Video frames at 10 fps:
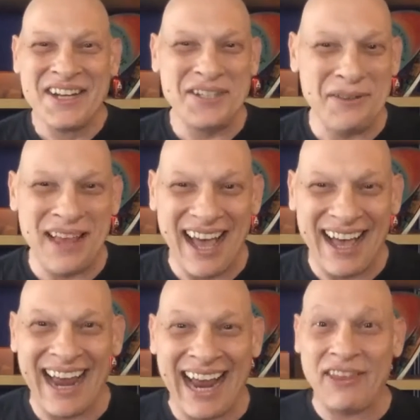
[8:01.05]
to
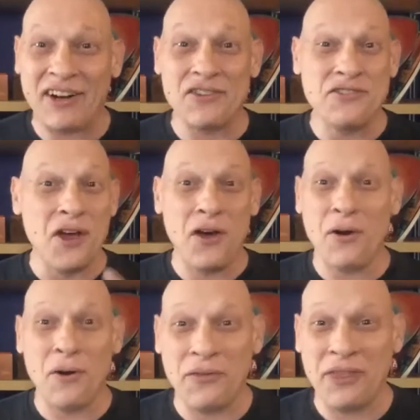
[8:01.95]
that and there's
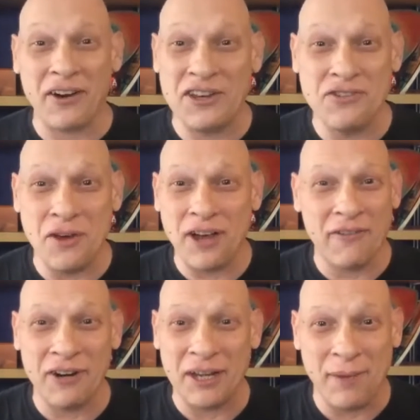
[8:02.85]
no there is no
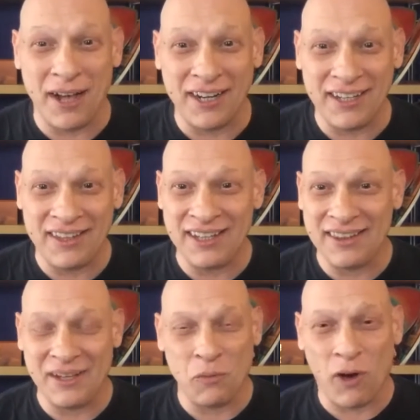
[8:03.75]
governing body that
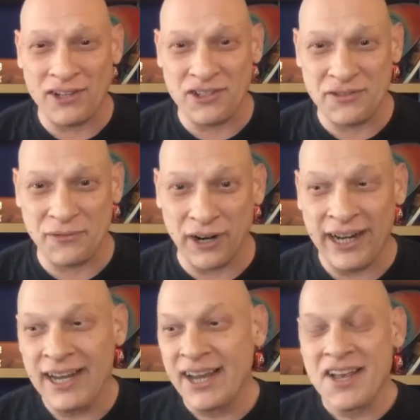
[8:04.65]
that watches for
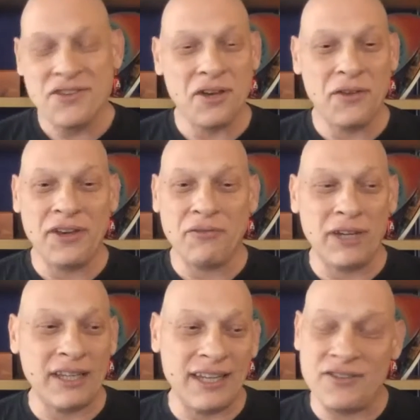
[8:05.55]
it so there
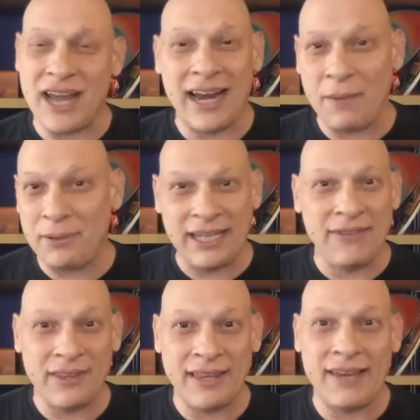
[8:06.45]
really is and i
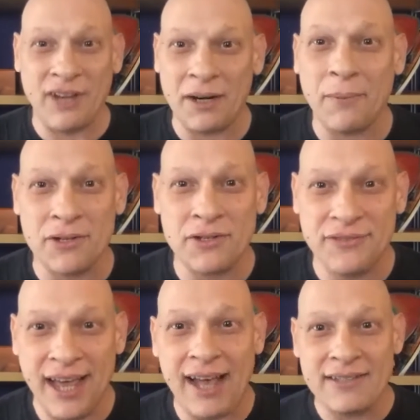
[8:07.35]
believe that they've done a bunch
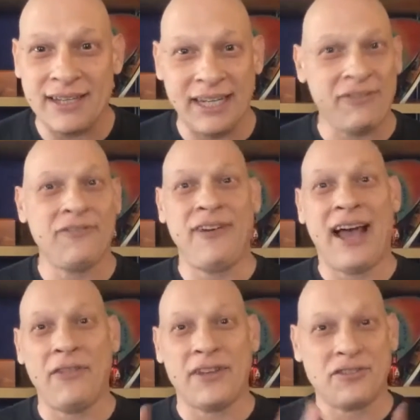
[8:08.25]
of tests and even
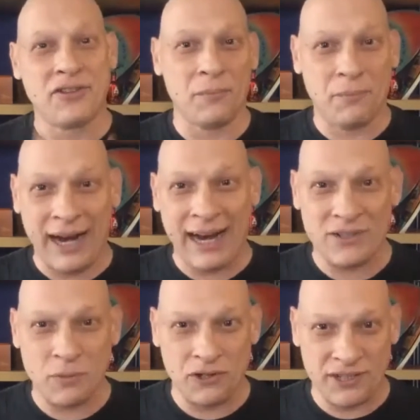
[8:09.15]
found that certain
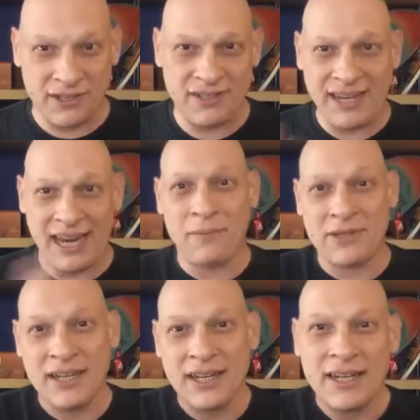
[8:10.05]
brands were just the same
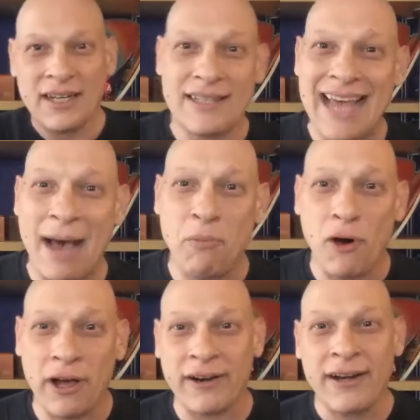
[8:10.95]
as the tap
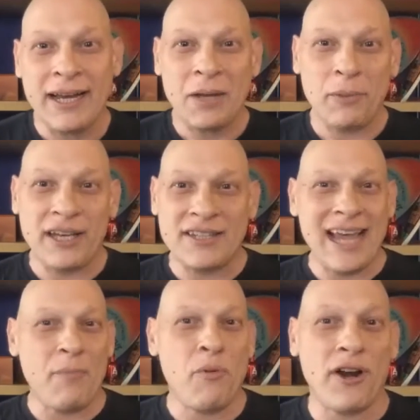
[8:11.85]
water because
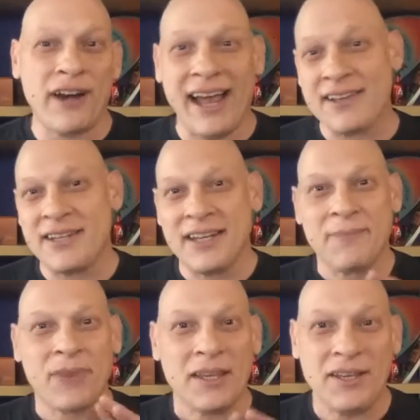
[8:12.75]
tap water has
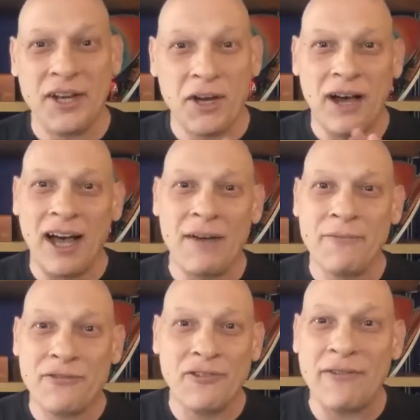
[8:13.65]
you know
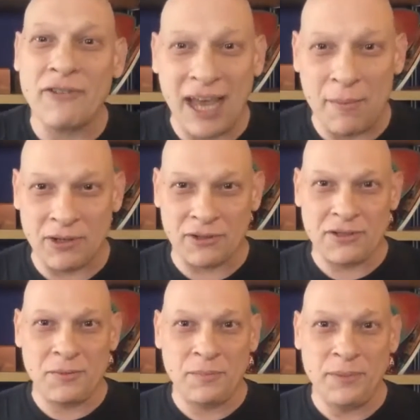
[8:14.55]
um, forever
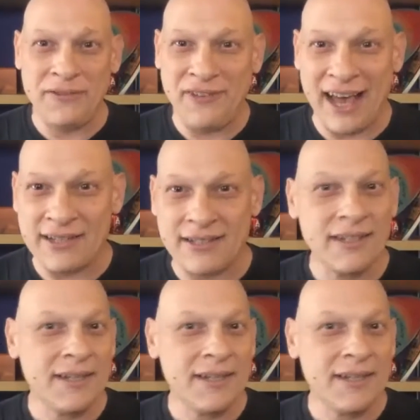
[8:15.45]
chemicals pfas